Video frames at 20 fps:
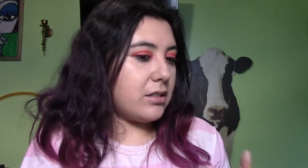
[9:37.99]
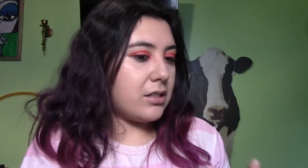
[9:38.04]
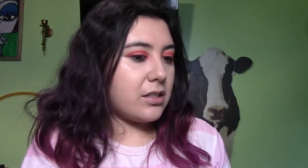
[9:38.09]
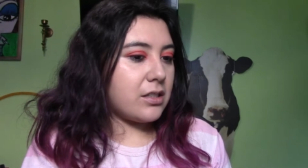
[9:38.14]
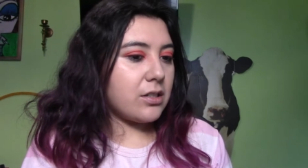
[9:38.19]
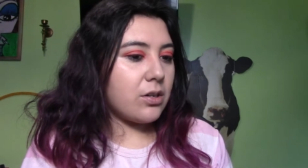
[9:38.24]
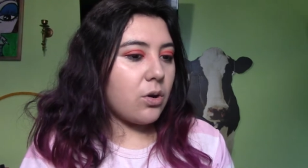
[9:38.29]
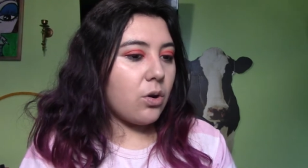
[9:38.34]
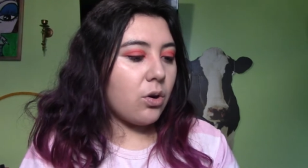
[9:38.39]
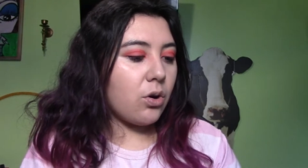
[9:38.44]

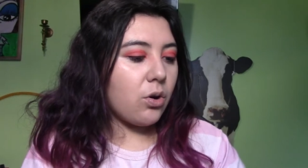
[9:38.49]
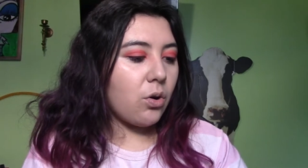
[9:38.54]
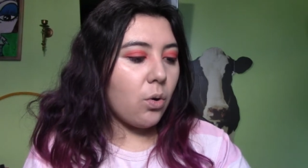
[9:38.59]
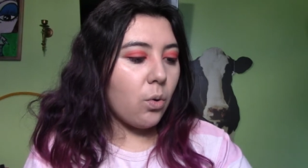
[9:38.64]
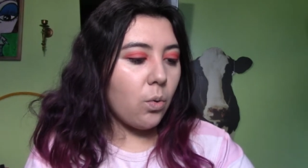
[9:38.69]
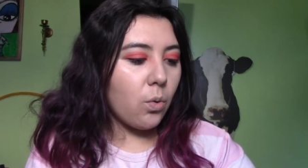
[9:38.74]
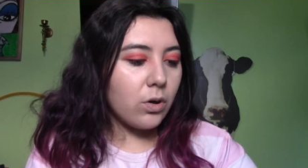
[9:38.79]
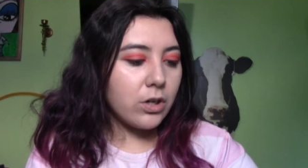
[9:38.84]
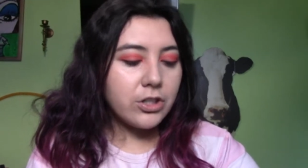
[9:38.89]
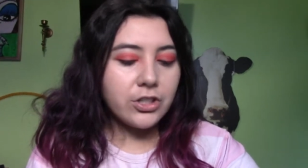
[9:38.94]
It's
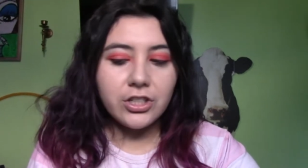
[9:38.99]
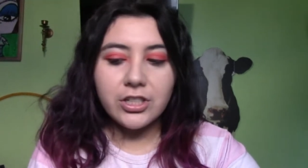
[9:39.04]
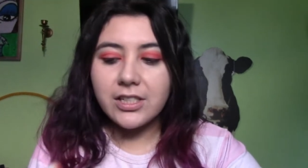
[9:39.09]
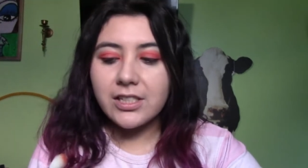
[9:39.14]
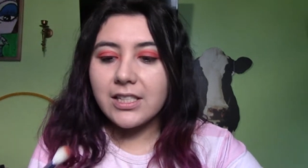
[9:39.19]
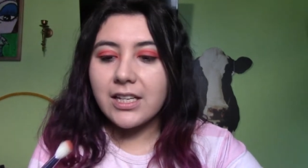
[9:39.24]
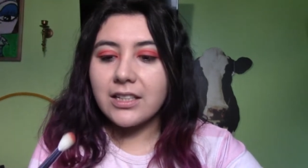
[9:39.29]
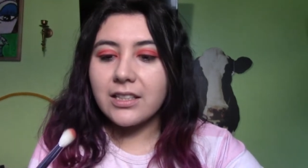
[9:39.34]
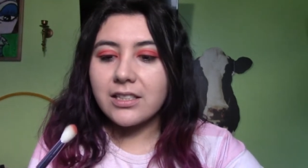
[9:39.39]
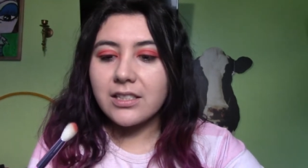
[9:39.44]

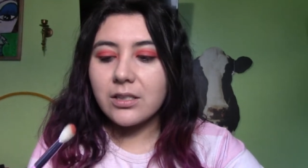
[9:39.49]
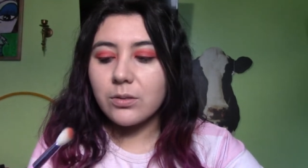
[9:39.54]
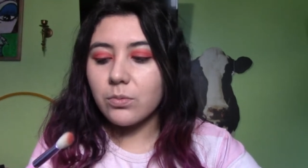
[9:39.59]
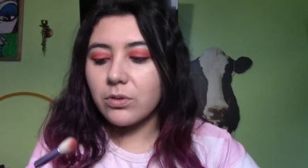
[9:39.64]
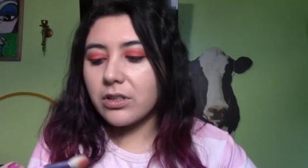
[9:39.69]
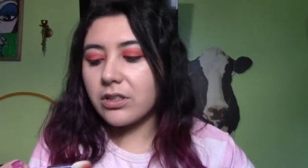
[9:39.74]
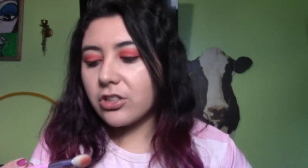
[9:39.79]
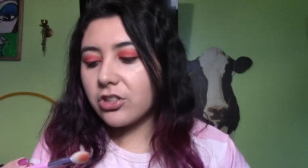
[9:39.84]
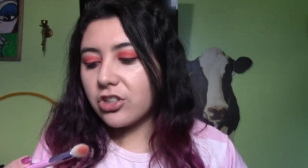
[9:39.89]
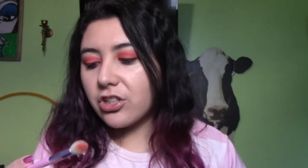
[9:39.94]
gorgeous. And this is
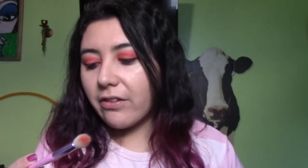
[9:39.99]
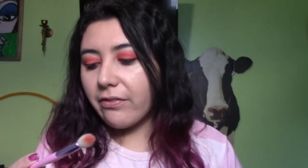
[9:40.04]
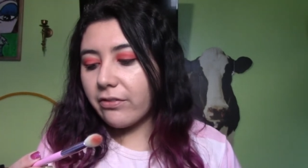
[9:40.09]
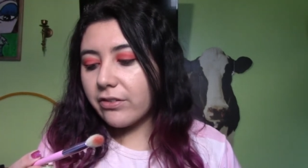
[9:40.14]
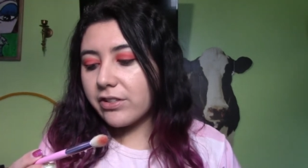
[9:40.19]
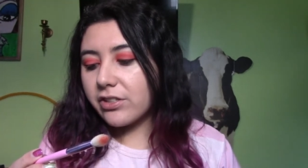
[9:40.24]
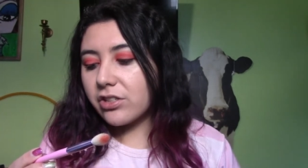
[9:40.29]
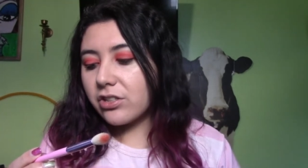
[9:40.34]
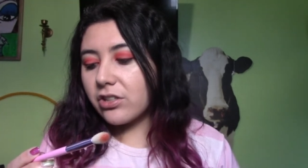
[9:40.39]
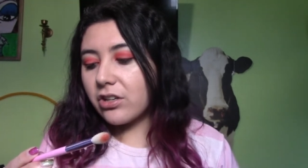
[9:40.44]
one of the
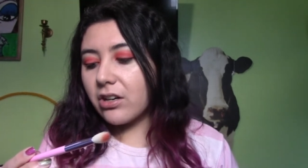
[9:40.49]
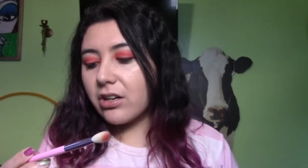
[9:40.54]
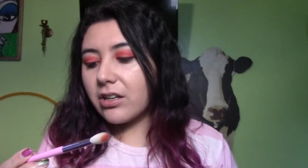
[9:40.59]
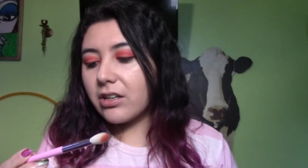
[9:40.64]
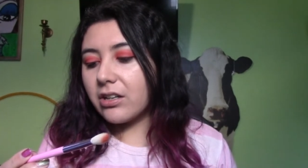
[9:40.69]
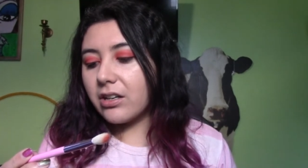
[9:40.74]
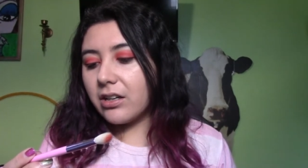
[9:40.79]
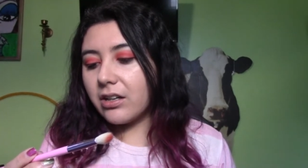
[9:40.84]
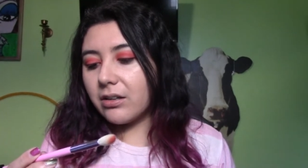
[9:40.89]
Jeffree Star